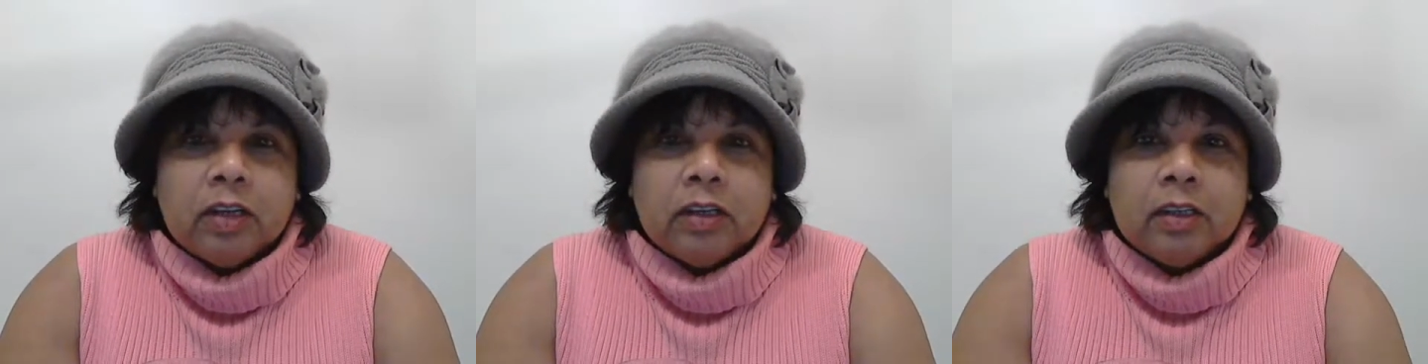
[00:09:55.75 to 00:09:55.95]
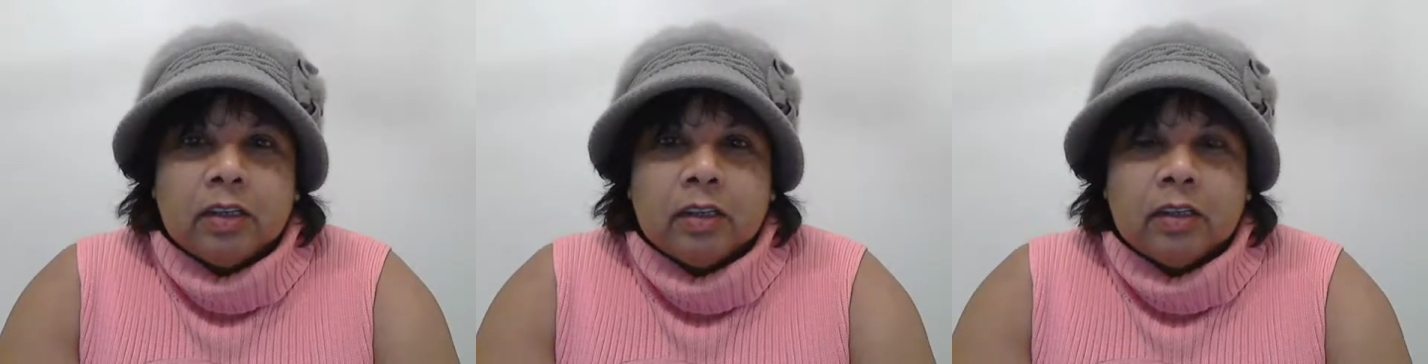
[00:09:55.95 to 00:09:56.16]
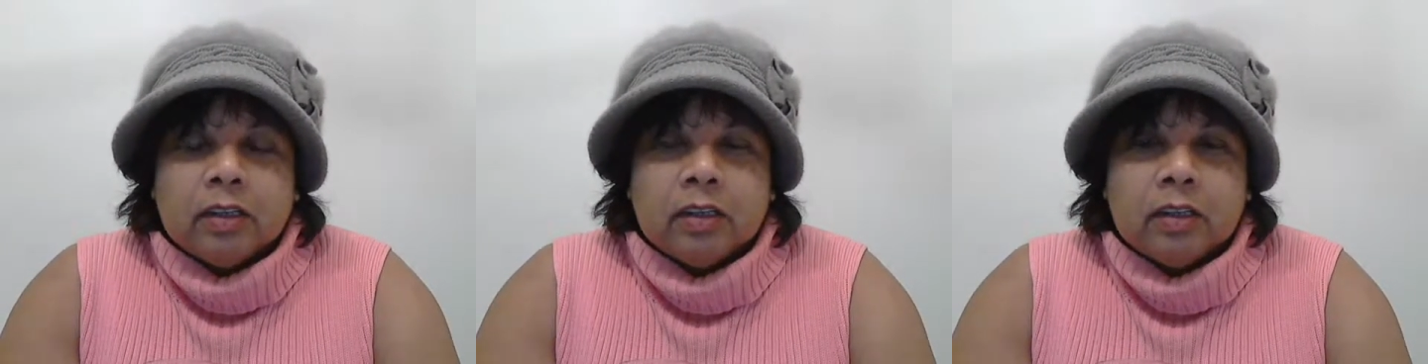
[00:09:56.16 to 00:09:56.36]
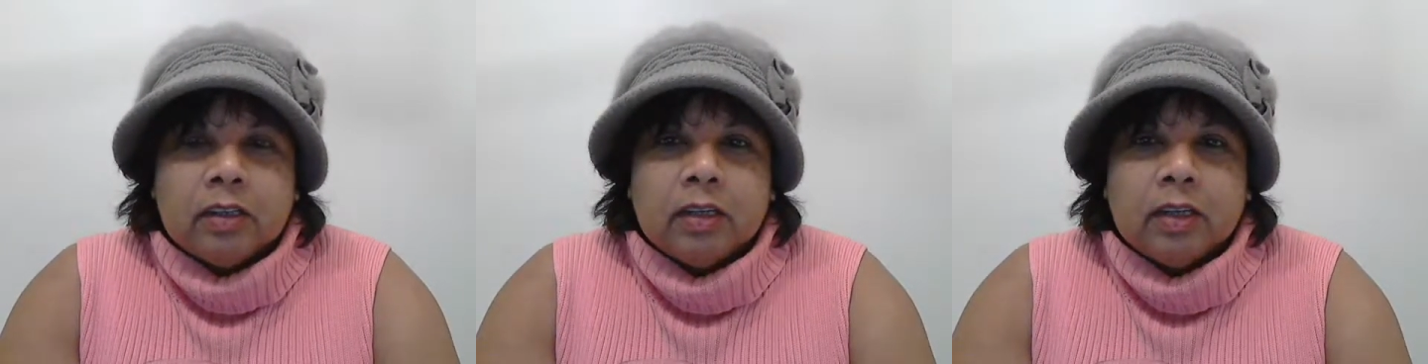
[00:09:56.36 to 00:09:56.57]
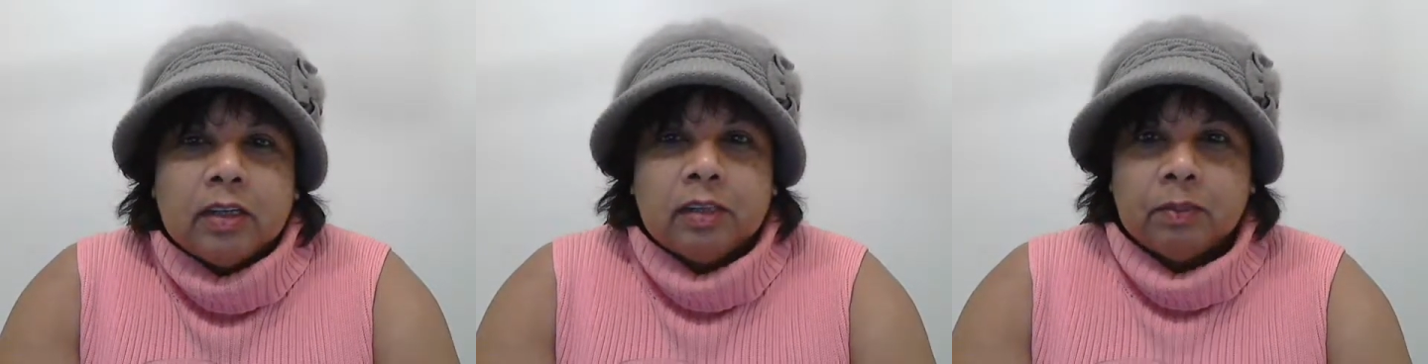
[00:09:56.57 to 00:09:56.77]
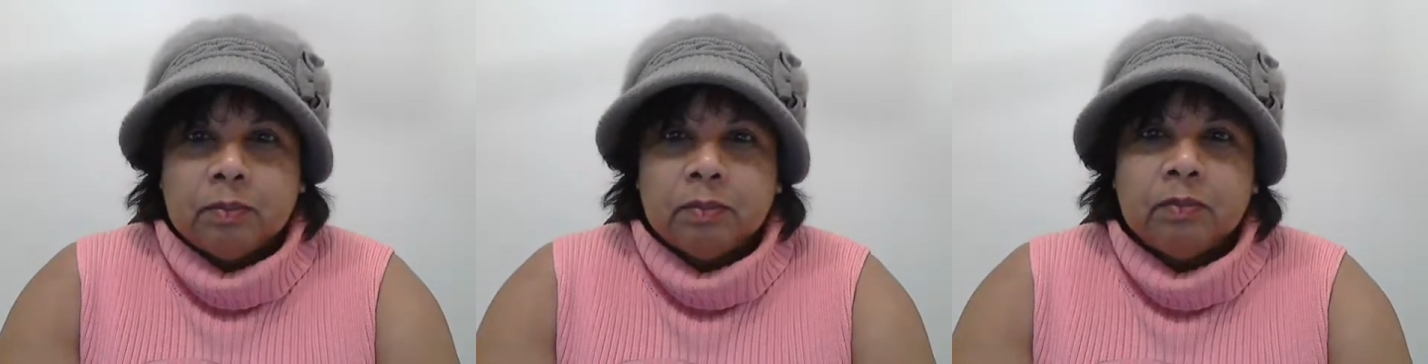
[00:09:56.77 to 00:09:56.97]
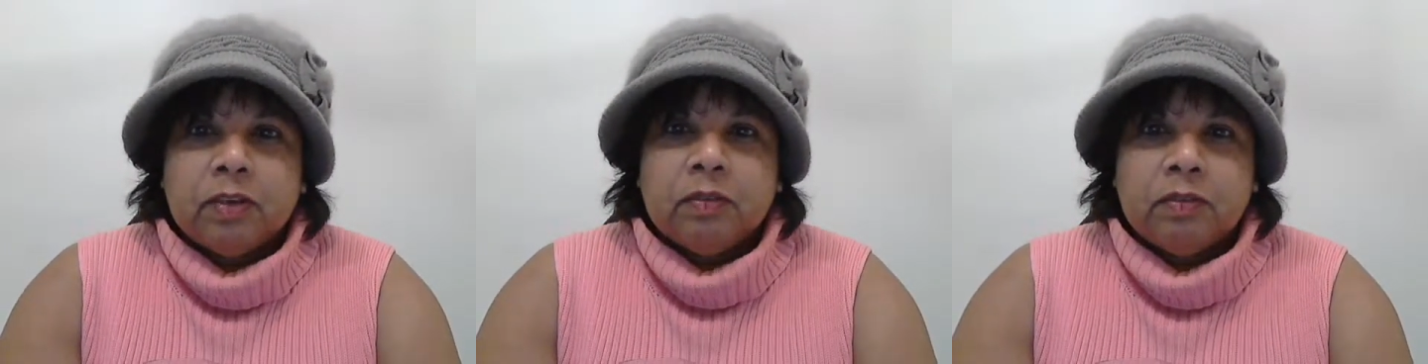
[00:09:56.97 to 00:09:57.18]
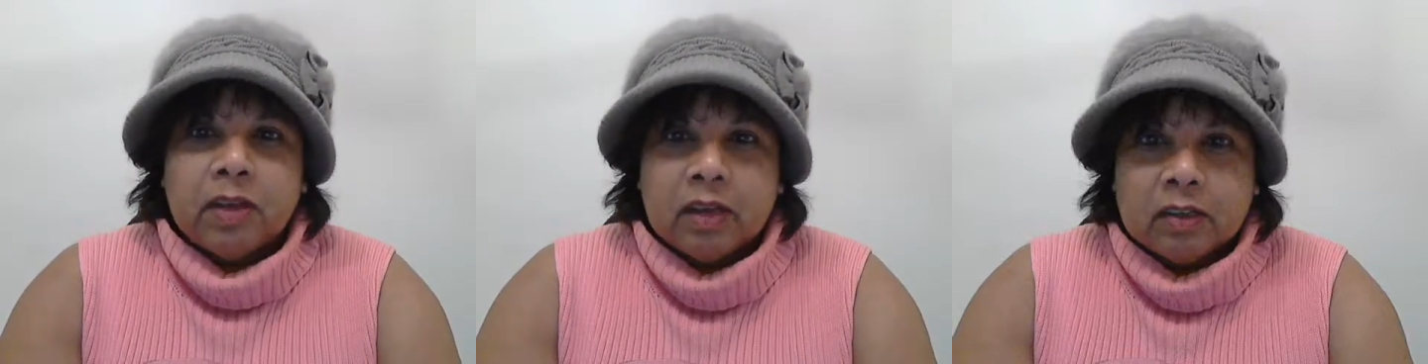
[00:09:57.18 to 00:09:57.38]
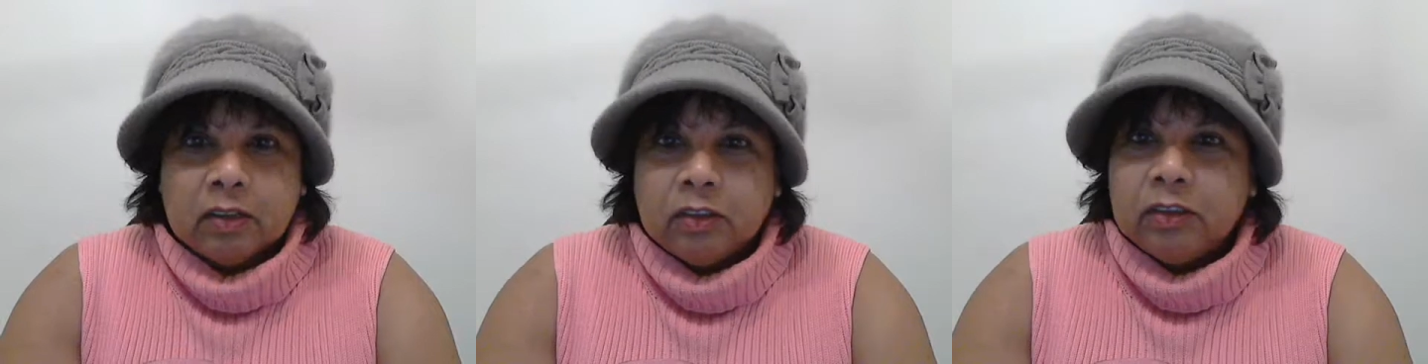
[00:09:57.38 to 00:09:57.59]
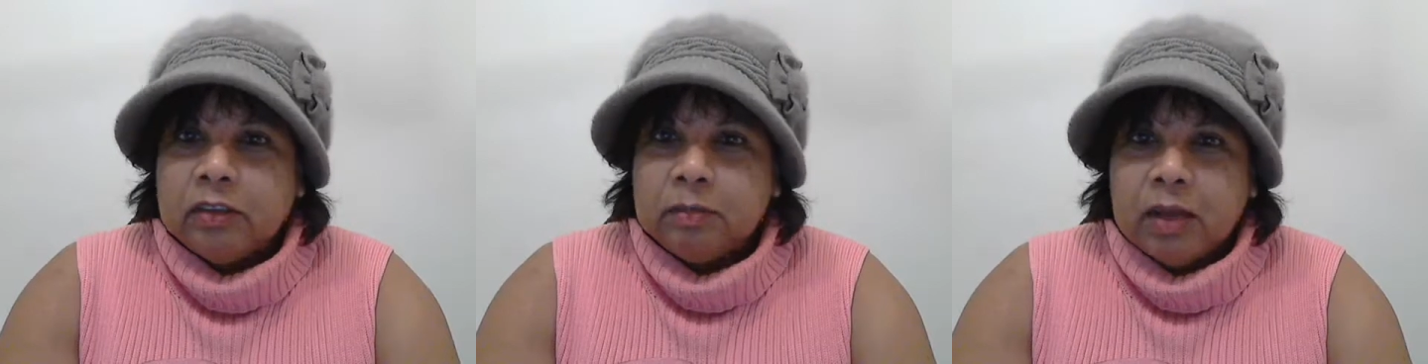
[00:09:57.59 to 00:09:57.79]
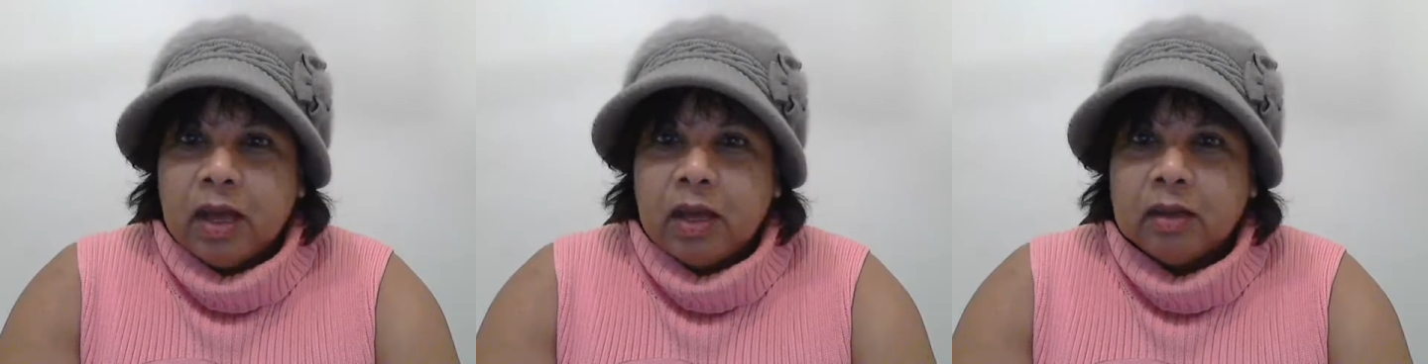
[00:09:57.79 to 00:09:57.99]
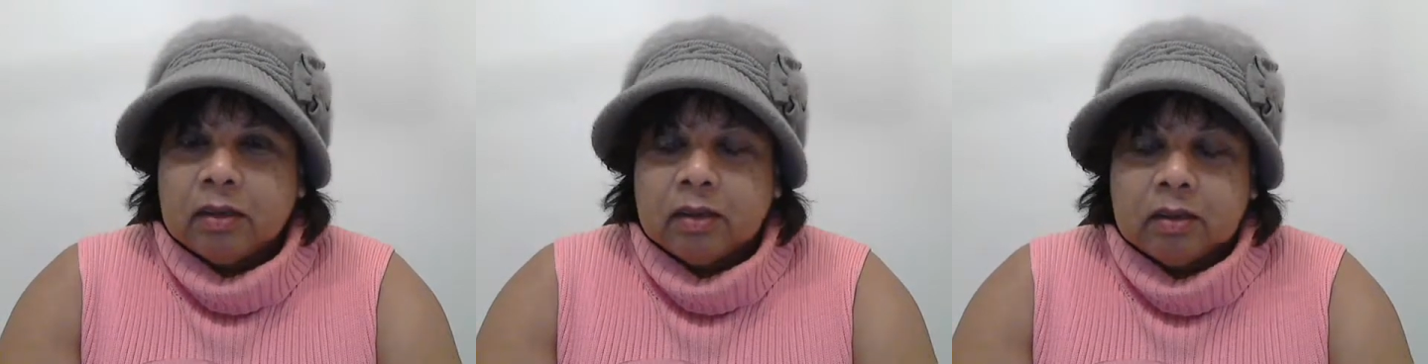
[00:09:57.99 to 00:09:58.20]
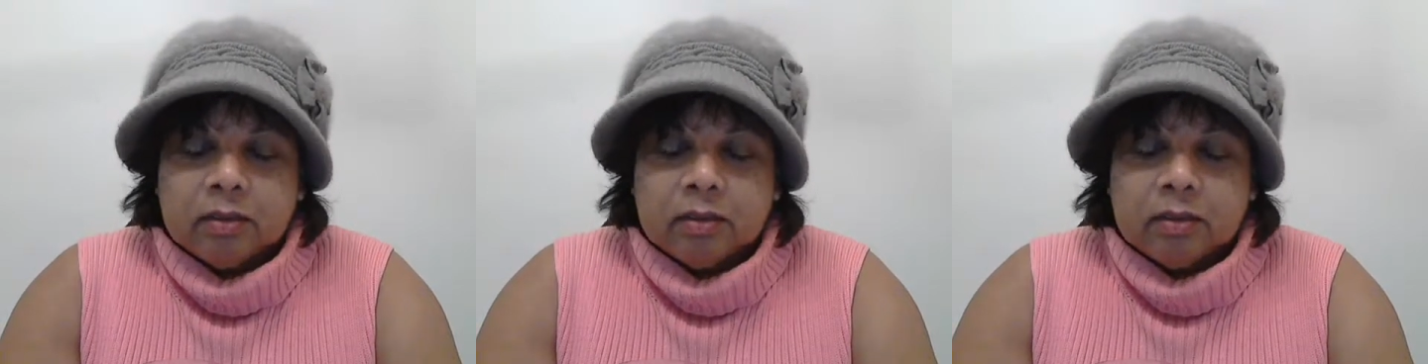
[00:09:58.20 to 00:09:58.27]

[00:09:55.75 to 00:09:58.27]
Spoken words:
like, except for the fact that she's black.